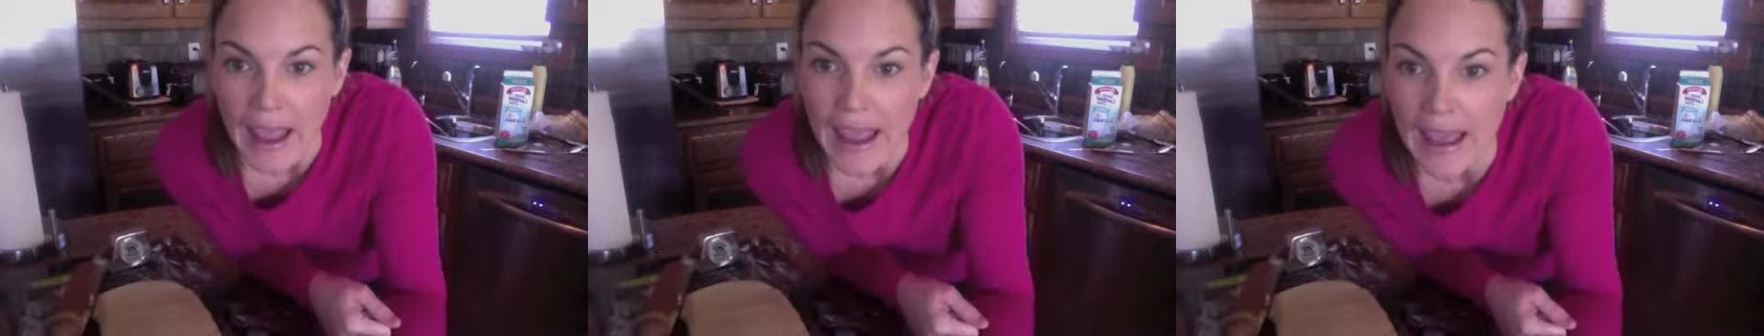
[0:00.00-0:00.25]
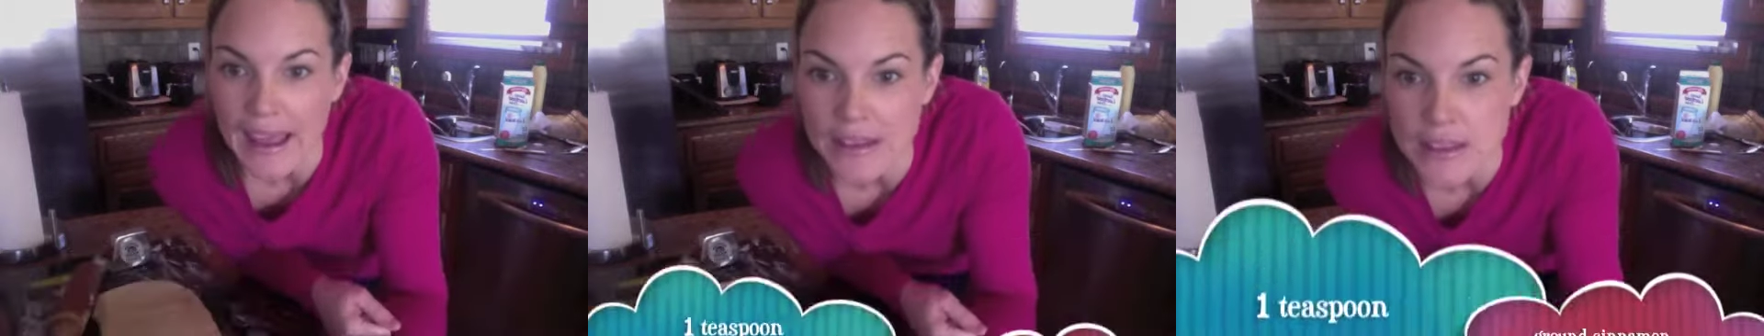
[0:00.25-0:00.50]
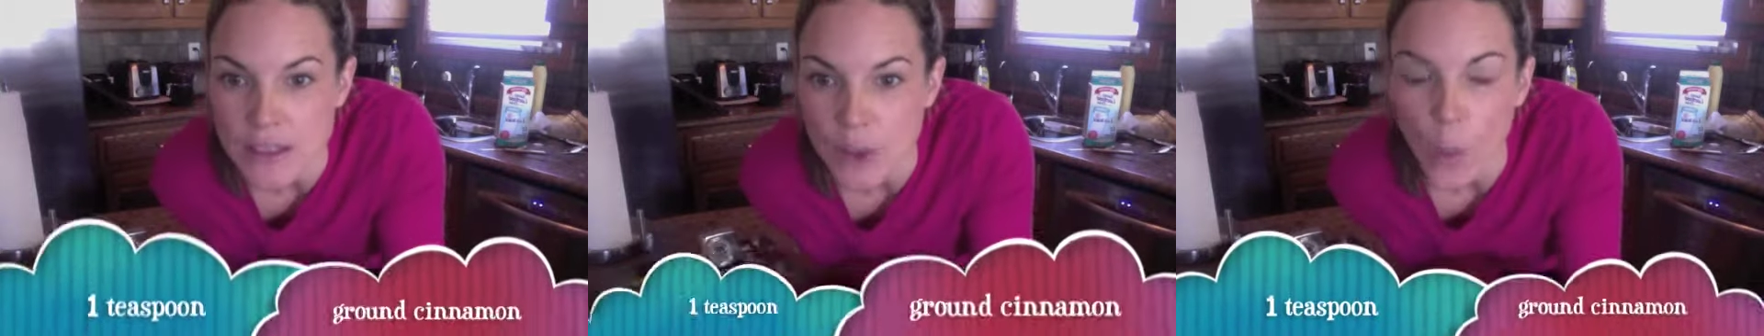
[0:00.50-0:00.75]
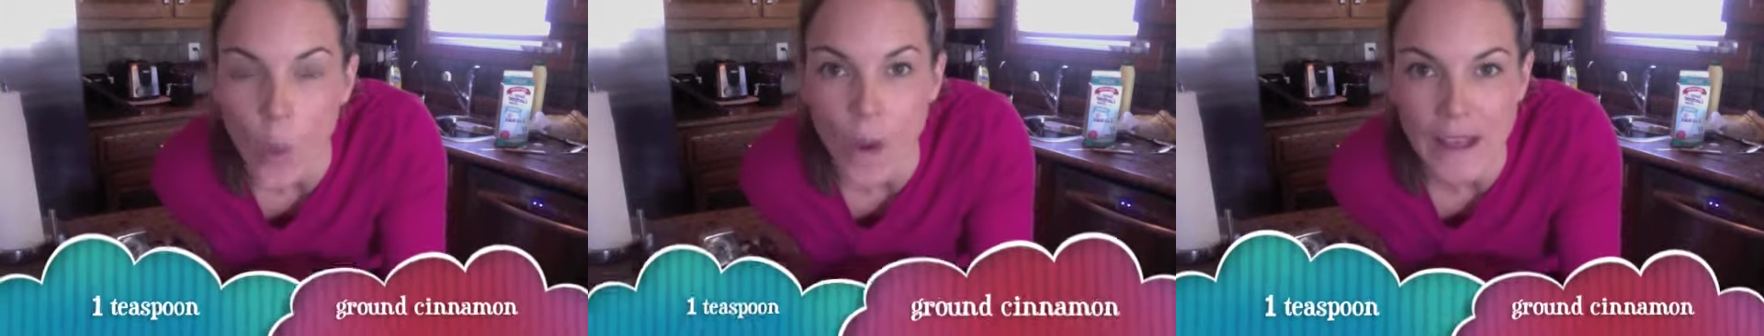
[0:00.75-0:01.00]
and
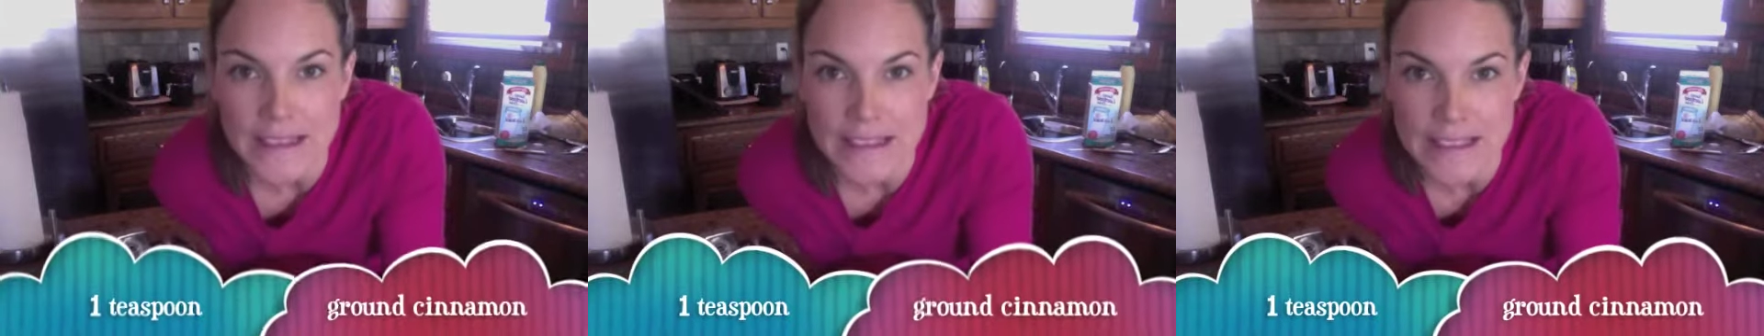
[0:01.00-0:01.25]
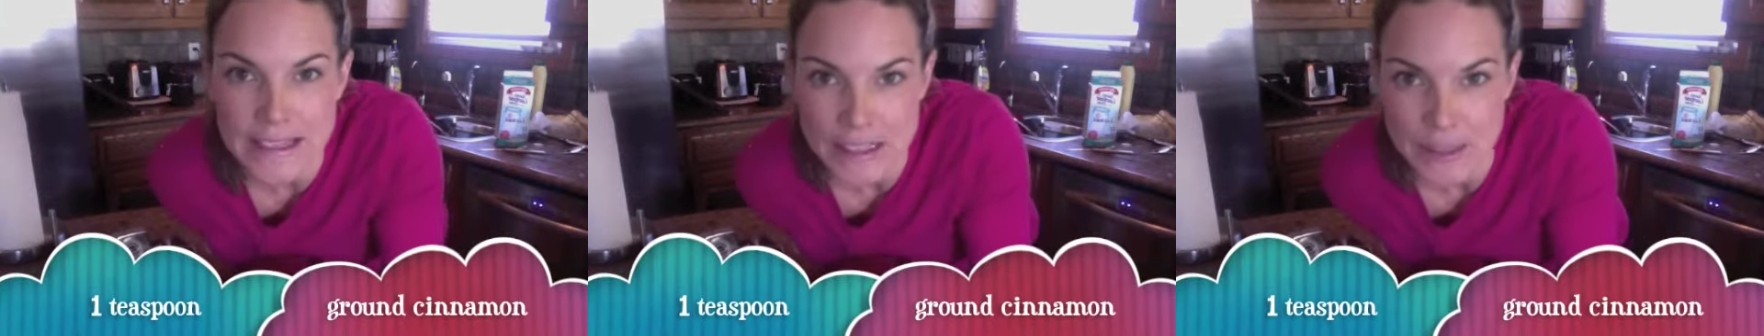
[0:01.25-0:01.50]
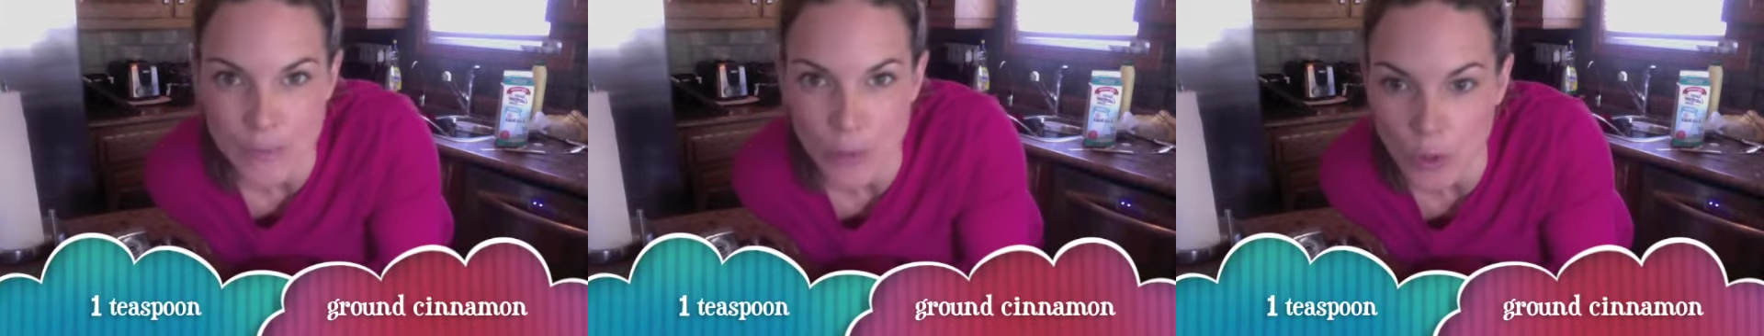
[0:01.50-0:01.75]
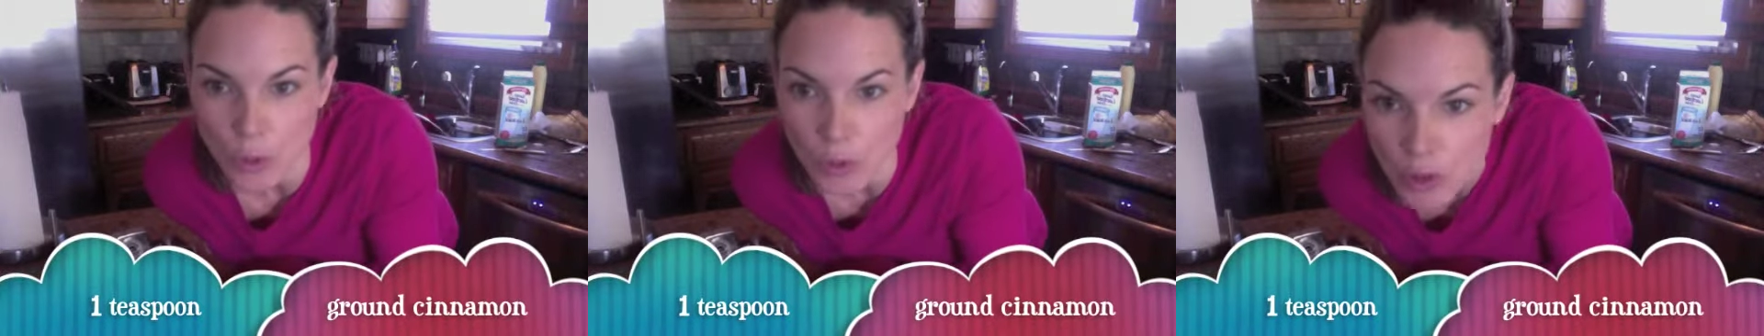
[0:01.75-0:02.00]
1
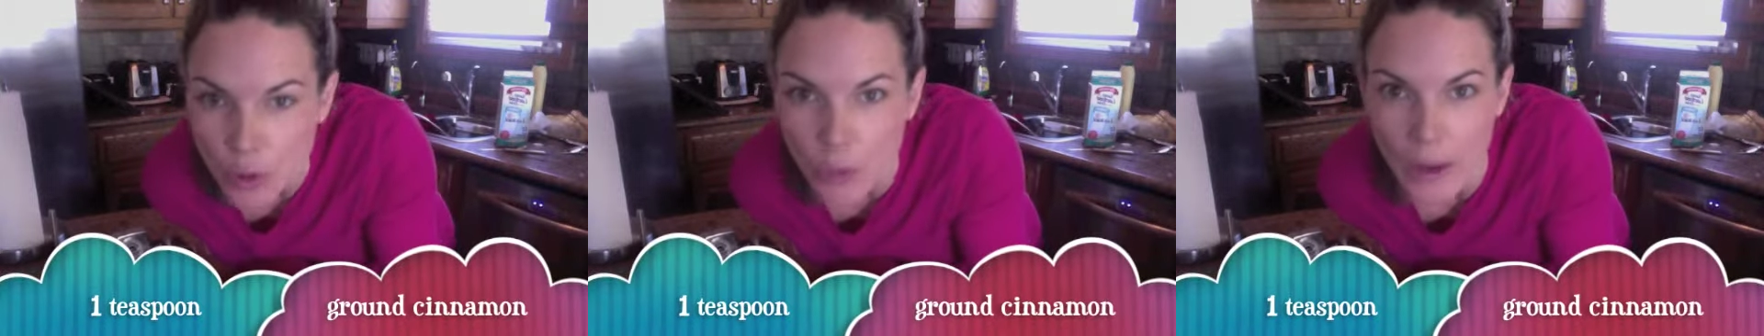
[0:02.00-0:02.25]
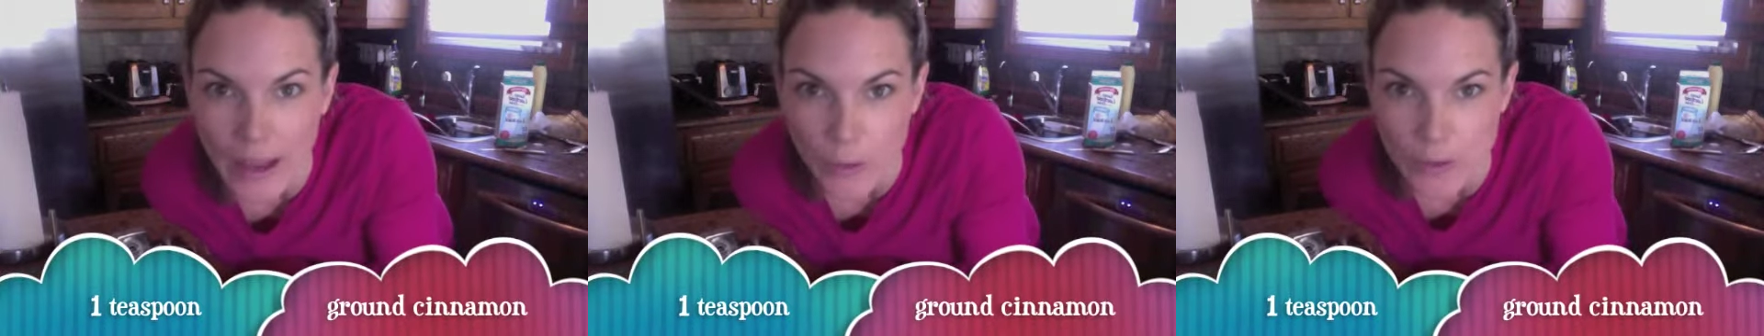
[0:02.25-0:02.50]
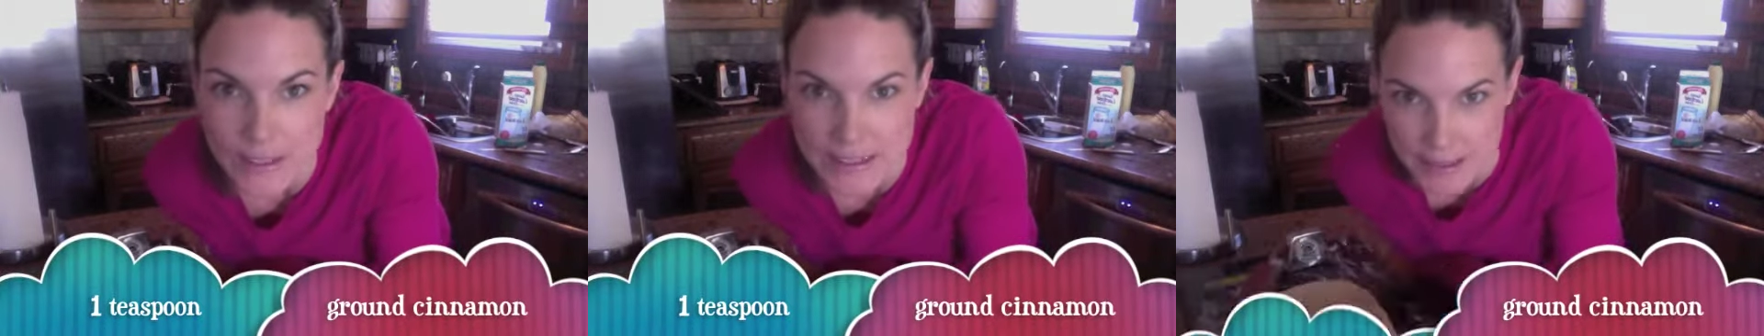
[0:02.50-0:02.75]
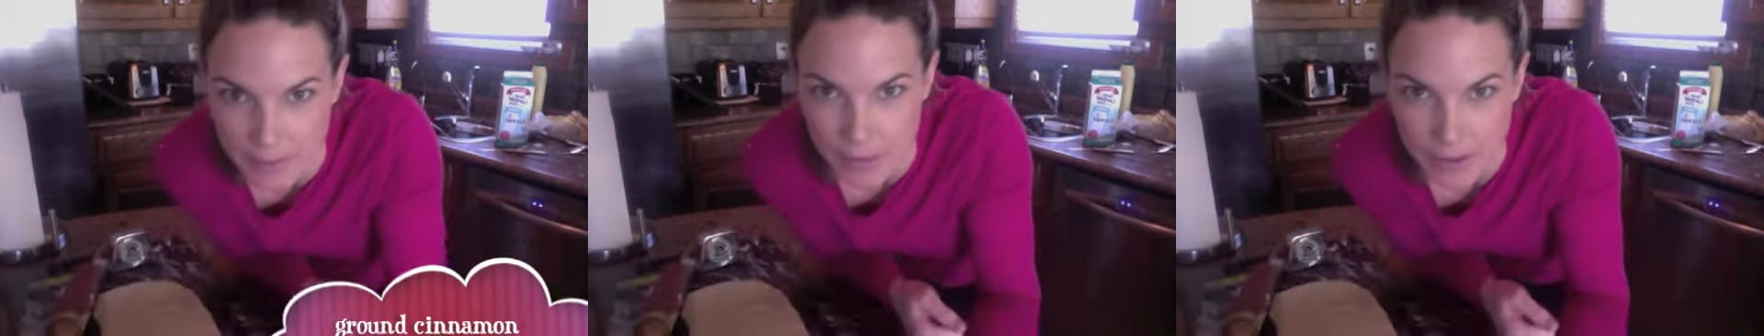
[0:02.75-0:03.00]
teaspoon ground cinnamon.